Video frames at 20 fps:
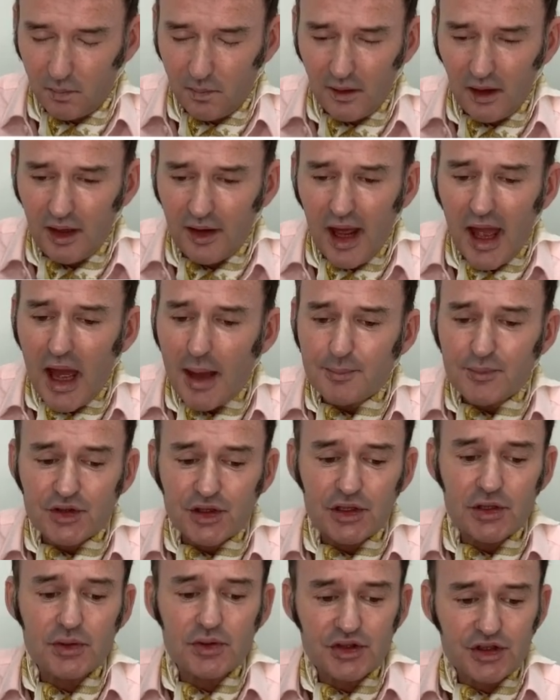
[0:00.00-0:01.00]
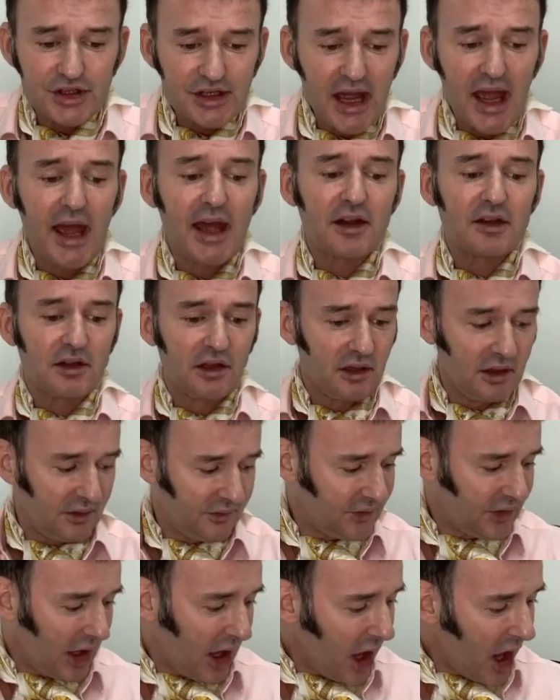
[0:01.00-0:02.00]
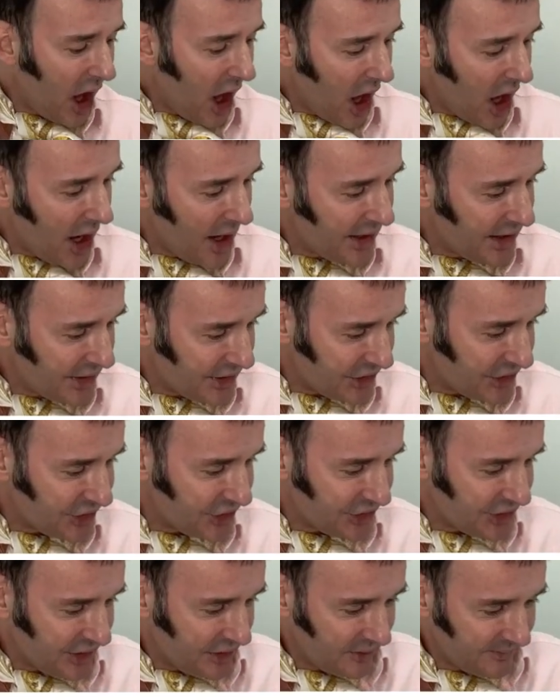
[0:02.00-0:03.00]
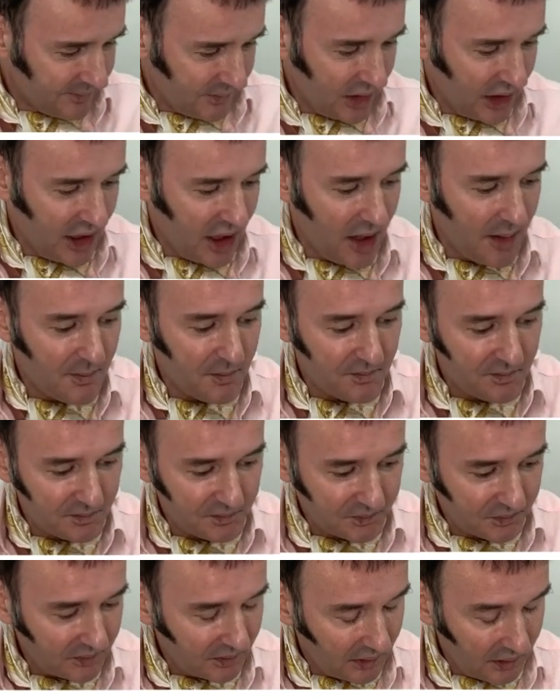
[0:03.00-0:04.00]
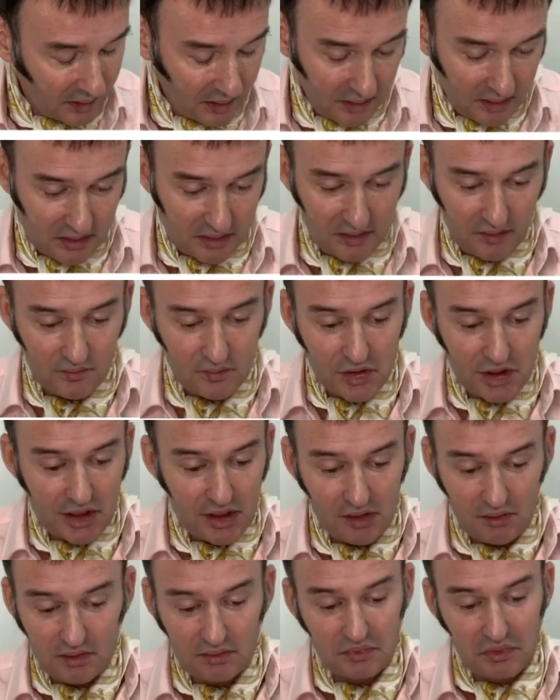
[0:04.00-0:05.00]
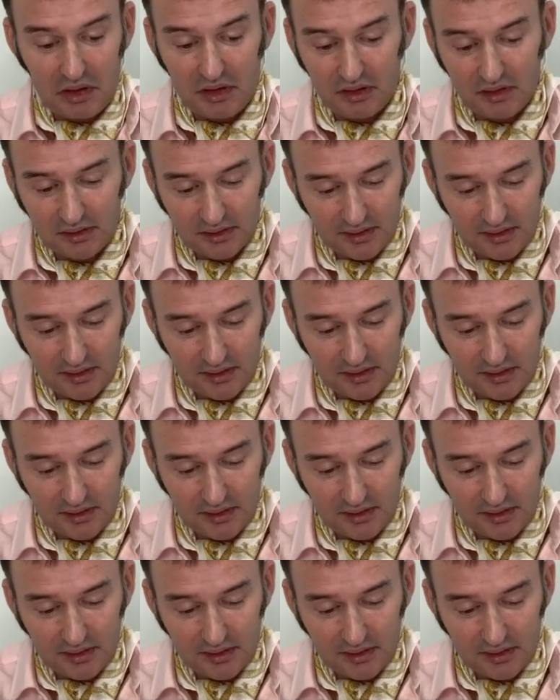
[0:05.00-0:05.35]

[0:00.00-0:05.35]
an absolute scandal of the highest. Um, well,